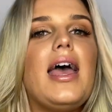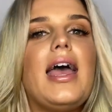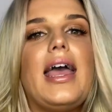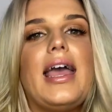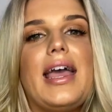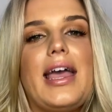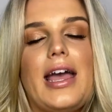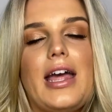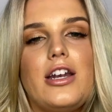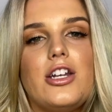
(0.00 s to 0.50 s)

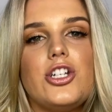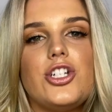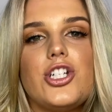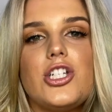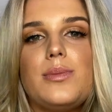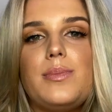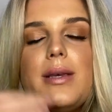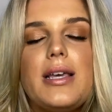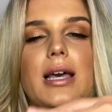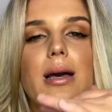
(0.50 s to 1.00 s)
and
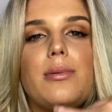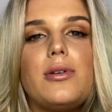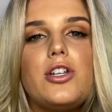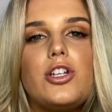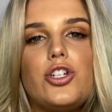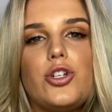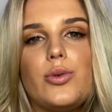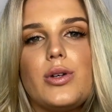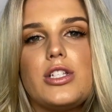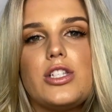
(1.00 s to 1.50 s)
just being able to
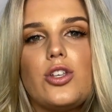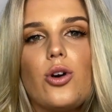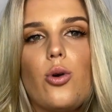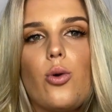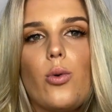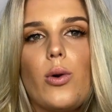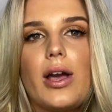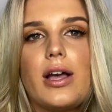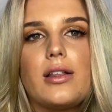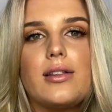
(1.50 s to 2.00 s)
do it so
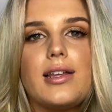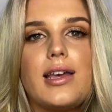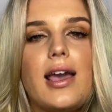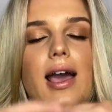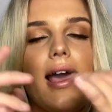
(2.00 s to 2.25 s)
quickly.